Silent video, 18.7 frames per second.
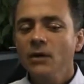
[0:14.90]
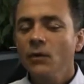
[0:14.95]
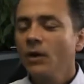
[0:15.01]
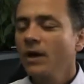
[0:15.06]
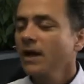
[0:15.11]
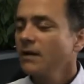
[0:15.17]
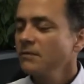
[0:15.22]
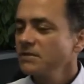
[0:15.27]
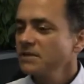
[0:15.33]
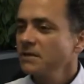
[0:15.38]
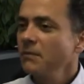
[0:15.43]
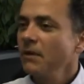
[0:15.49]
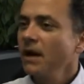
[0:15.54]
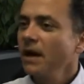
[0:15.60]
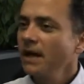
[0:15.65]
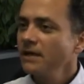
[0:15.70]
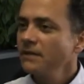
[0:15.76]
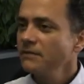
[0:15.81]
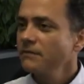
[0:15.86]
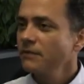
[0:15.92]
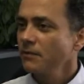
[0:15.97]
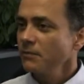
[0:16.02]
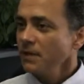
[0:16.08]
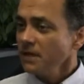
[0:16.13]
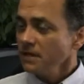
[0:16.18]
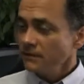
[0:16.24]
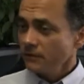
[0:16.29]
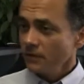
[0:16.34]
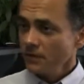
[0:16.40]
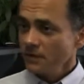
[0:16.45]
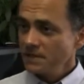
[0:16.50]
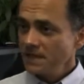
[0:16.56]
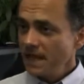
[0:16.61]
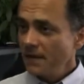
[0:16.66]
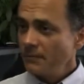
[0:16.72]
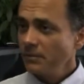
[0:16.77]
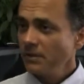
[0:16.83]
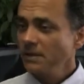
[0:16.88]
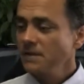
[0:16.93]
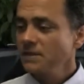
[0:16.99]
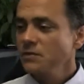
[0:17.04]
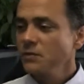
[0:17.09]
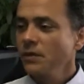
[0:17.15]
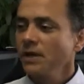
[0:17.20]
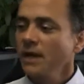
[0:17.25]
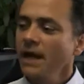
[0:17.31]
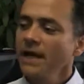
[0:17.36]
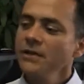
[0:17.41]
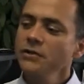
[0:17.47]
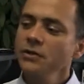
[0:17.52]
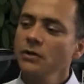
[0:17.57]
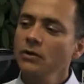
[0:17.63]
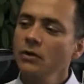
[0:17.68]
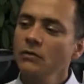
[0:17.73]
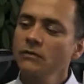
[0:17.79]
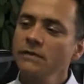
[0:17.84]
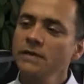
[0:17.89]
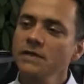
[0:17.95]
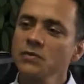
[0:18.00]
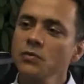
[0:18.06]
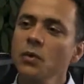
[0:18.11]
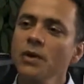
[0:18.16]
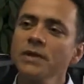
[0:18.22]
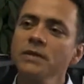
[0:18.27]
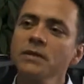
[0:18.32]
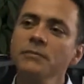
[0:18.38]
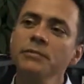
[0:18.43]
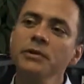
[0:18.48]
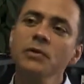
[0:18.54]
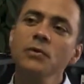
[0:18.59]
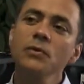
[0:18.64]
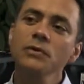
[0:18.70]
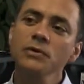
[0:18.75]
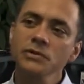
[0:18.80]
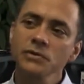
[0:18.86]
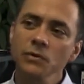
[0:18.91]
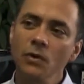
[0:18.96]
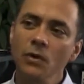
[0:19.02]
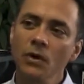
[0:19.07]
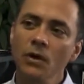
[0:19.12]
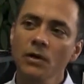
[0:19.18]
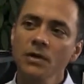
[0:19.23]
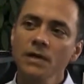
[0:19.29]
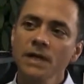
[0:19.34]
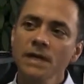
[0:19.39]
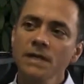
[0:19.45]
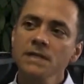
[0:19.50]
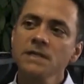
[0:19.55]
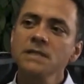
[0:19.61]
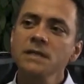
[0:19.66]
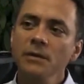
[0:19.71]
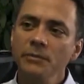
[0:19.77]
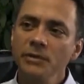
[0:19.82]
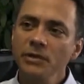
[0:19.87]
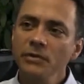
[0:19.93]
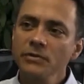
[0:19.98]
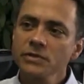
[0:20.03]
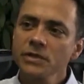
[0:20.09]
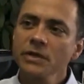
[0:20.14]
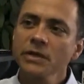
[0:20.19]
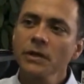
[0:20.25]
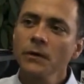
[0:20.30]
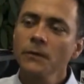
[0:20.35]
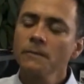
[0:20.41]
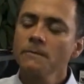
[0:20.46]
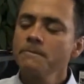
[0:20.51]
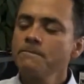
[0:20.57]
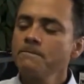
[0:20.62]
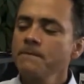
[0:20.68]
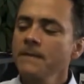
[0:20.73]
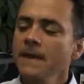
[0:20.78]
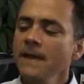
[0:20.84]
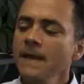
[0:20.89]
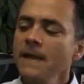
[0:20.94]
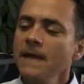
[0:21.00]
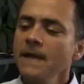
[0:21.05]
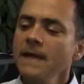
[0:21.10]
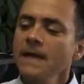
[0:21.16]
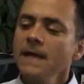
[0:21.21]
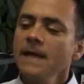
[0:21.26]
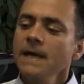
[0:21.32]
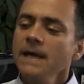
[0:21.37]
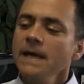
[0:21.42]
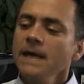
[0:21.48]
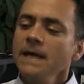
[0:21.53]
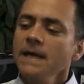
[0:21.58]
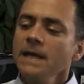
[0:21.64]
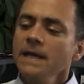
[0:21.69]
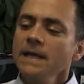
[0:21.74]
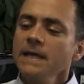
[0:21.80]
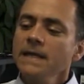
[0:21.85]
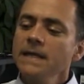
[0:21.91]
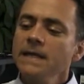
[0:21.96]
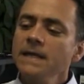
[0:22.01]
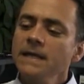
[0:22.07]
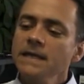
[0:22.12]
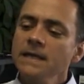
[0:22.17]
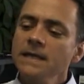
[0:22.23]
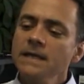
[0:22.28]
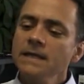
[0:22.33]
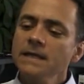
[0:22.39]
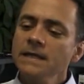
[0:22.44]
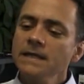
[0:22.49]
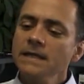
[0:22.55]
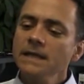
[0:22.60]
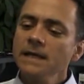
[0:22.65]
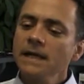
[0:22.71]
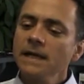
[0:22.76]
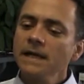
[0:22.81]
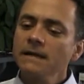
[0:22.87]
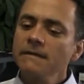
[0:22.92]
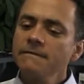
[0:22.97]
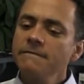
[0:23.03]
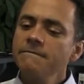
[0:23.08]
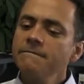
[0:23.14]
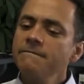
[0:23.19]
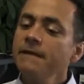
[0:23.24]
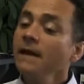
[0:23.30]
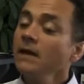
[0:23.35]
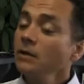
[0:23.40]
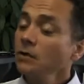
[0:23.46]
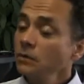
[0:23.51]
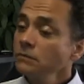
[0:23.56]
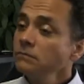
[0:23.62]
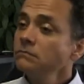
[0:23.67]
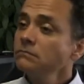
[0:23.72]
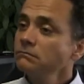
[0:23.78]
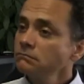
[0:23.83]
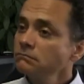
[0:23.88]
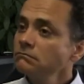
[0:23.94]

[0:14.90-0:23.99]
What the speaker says: What comes to mind for me, for example, is when I took over this one computer store some years ago, the fellow